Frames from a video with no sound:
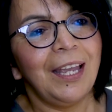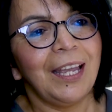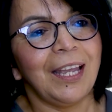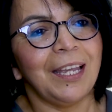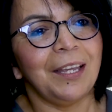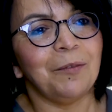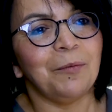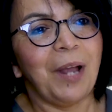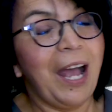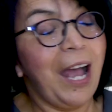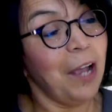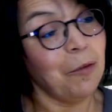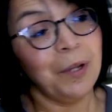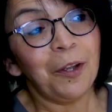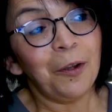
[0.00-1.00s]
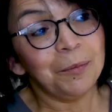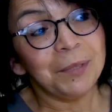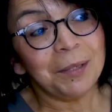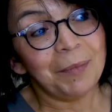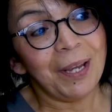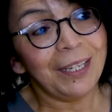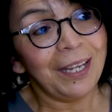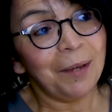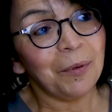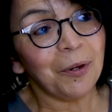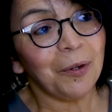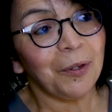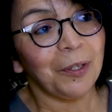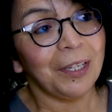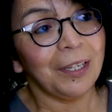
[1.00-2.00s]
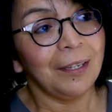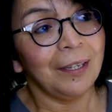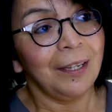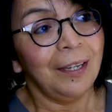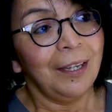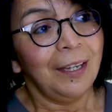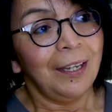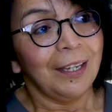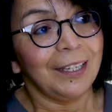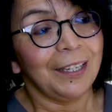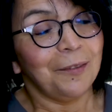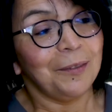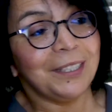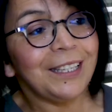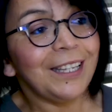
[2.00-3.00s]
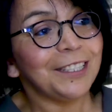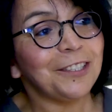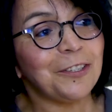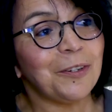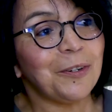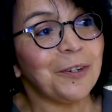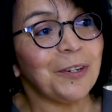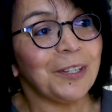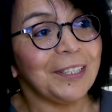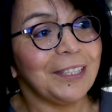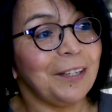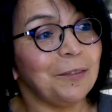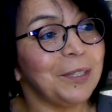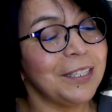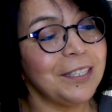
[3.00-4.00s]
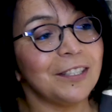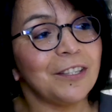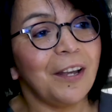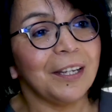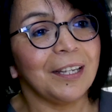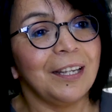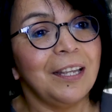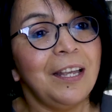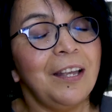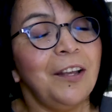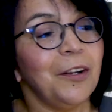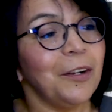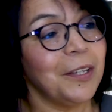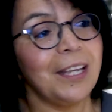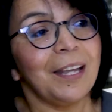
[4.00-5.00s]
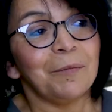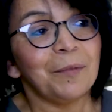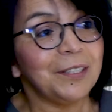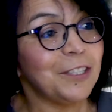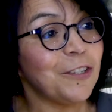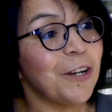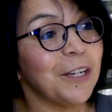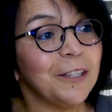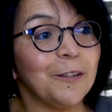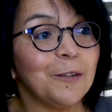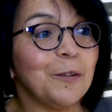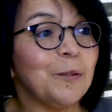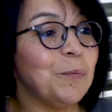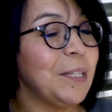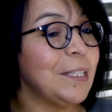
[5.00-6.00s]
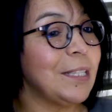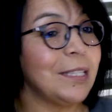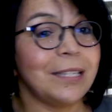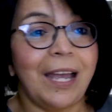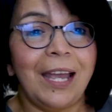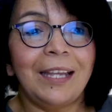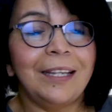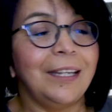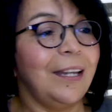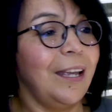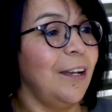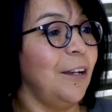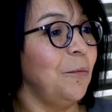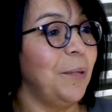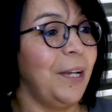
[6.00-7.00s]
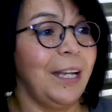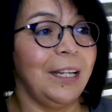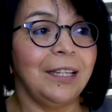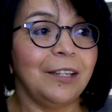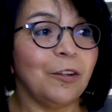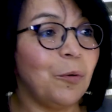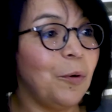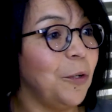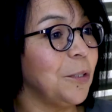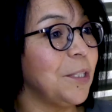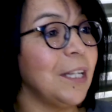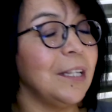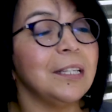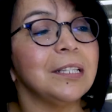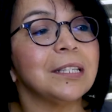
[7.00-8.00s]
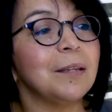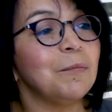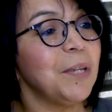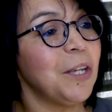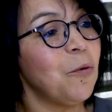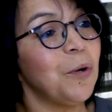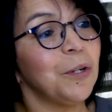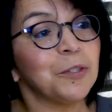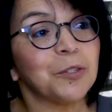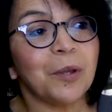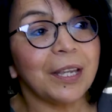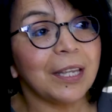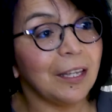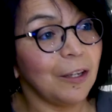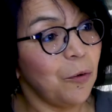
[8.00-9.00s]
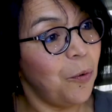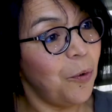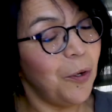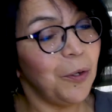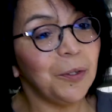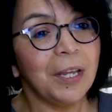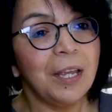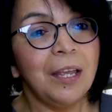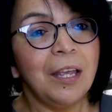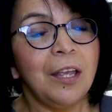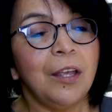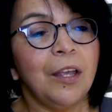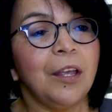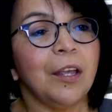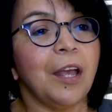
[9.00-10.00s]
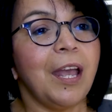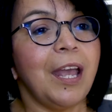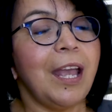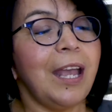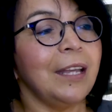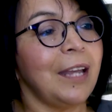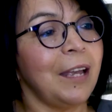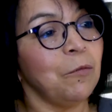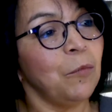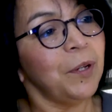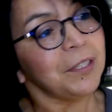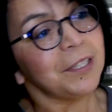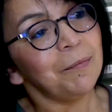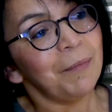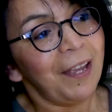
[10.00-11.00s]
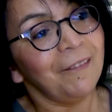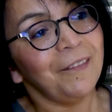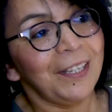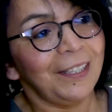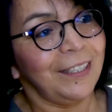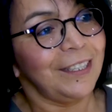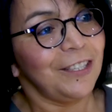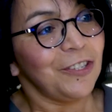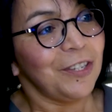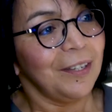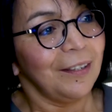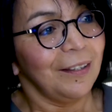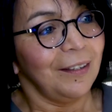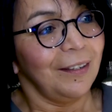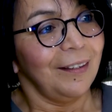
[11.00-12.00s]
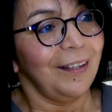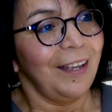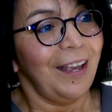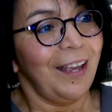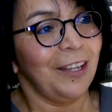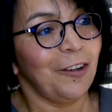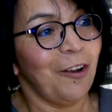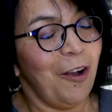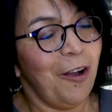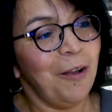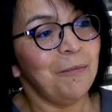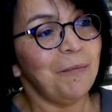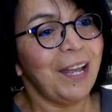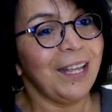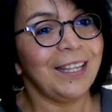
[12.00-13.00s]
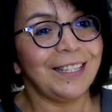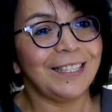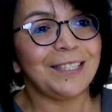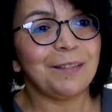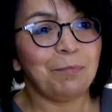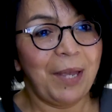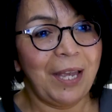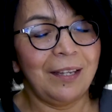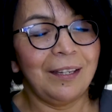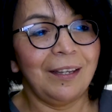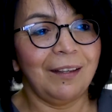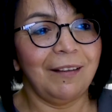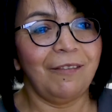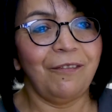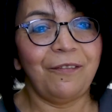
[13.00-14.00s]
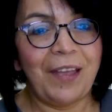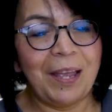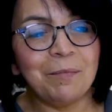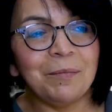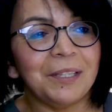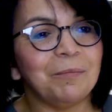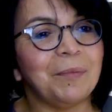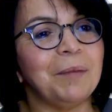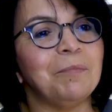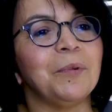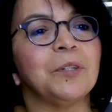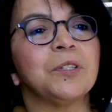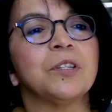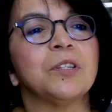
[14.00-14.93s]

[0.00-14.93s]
And I went home to my neighborhood and I went next door and I went to talk. Okay, I'm going to start a new business. I need help. I need quotes. At least give me quotes so I can quote. And I went to my village. And all my Hispanic family members,